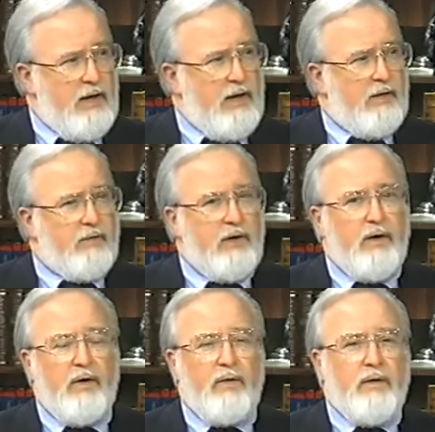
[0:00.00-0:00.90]
Now,
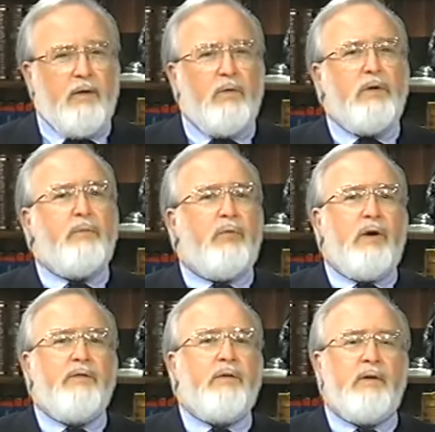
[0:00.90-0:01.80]
J.R., the only
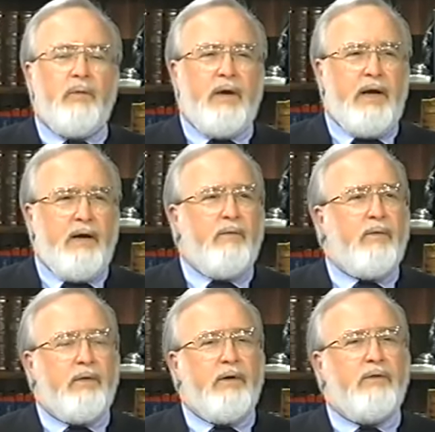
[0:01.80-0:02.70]
precedent we have
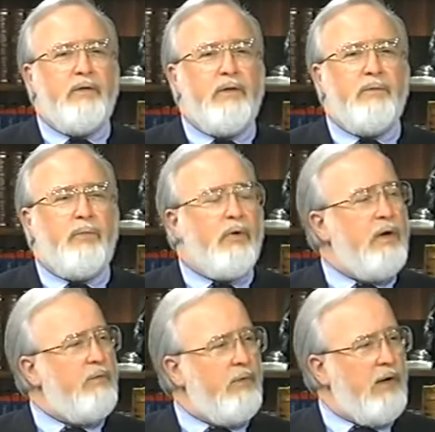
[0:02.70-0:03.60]
for this is
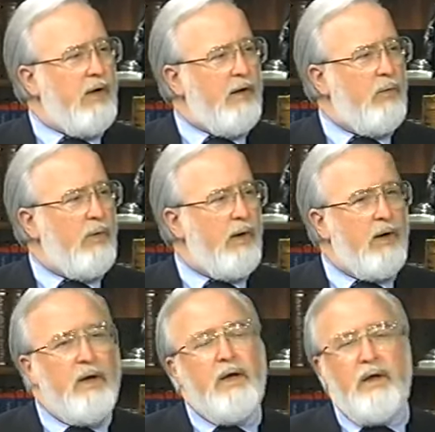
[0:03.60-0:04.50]
pre-flood,
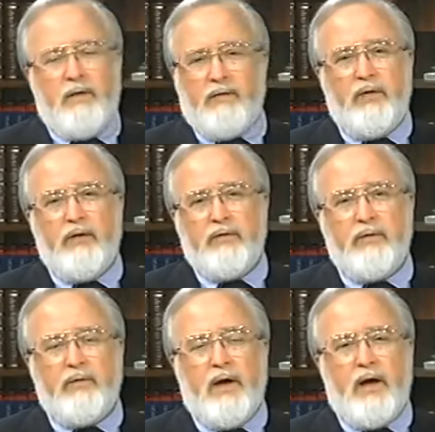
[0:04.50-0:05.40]
where the sons
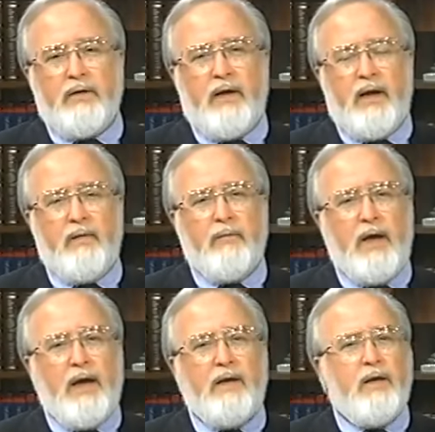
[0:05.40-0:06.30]
of God came
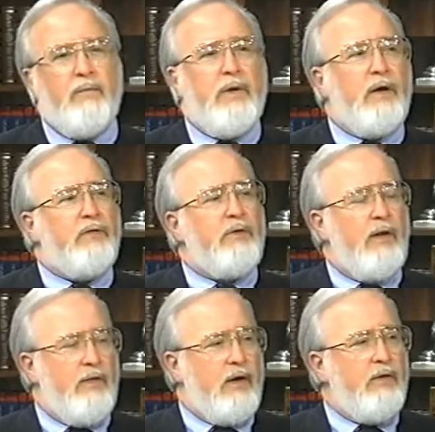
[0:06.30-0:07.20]
and mixed
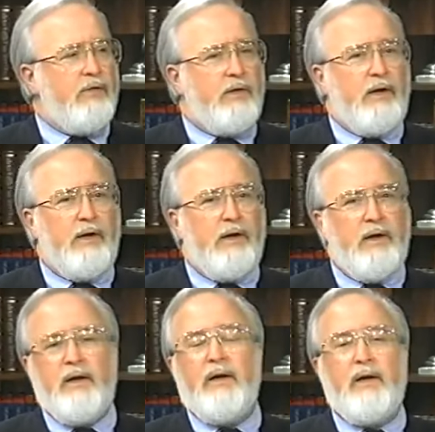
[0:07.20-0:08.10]
their seed
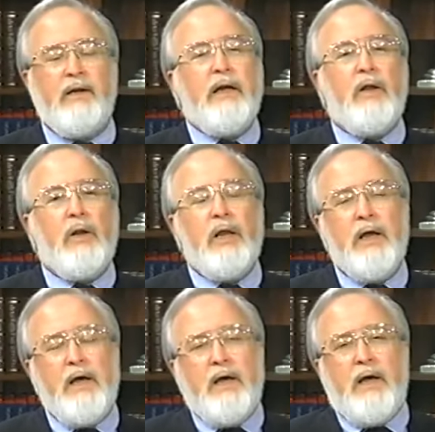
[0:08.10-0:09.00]
in an illegal
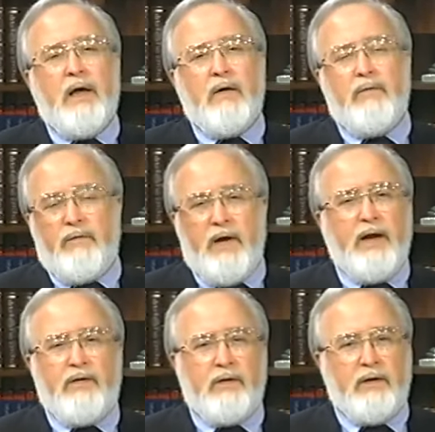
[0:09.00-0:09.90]

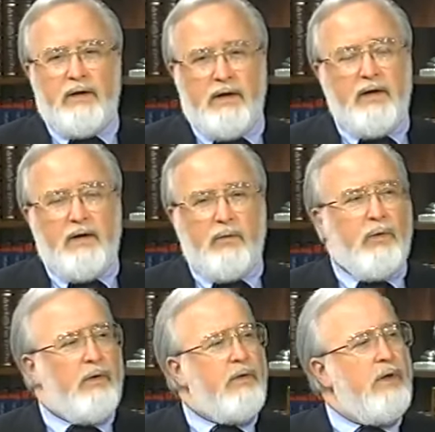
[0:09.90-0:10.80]
fashion
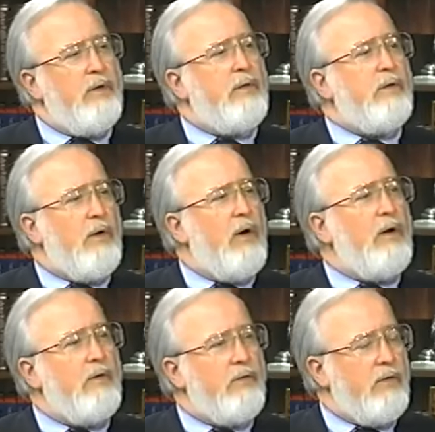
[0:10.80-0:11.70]
with the
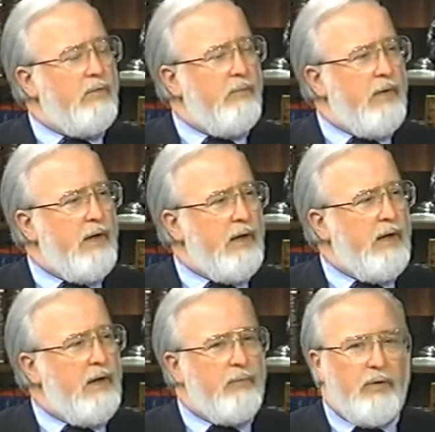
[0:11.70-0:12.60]
daughters of
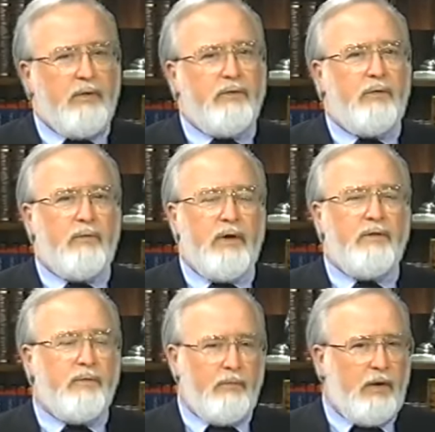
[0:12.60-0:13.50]
men and produced a
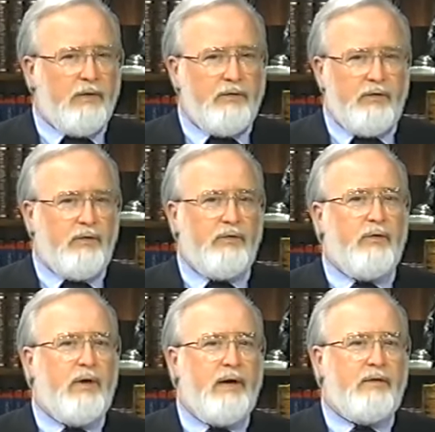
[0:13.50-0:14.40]
race of monsters
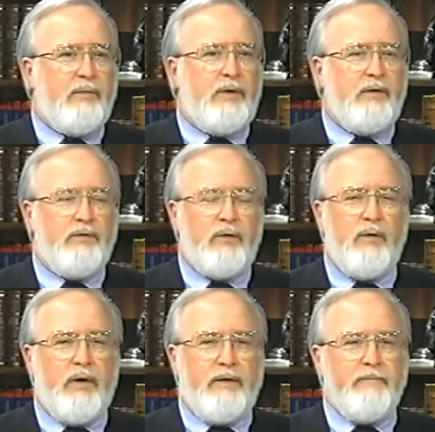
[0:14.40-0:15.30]
who had to be
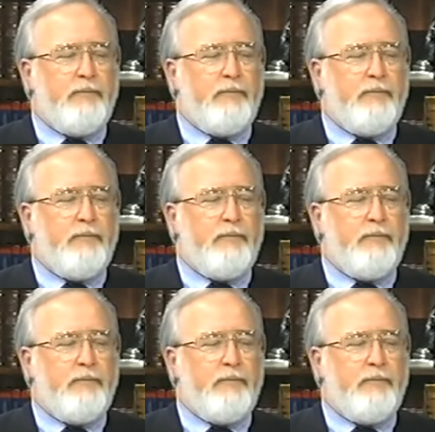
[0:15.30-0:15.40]
destroyed.